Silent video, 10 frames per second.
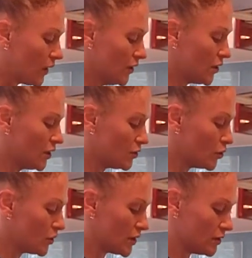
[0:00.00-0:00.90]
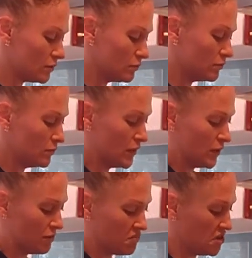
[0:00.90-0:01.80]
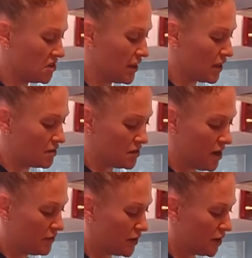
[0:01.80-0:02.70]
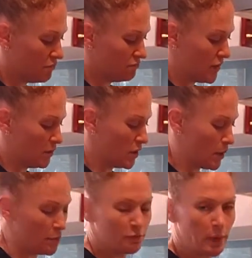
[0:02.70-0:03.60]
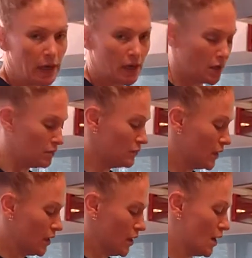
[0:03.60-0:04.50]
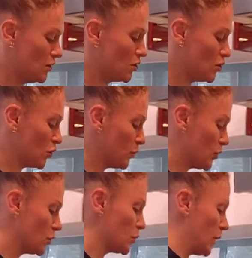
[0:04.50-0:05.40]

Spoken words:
You can cook, this is like half a cup, maybe a cup of bacon. You can cook